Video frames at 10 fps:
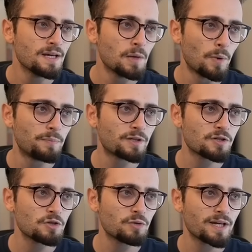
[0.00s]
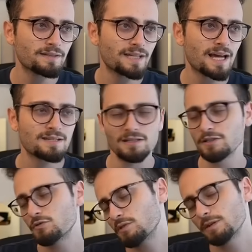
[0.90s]
But because you can't castle,
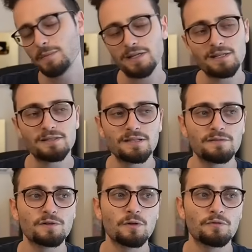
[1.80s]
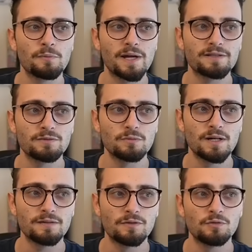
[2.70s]
it's really making it difficult for black to,
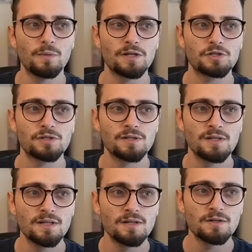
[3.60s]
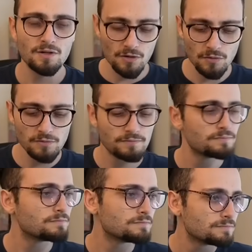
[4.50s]
uh, to do much. So
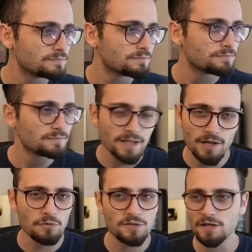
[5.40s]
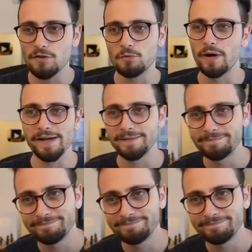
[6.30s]
he goes the other way.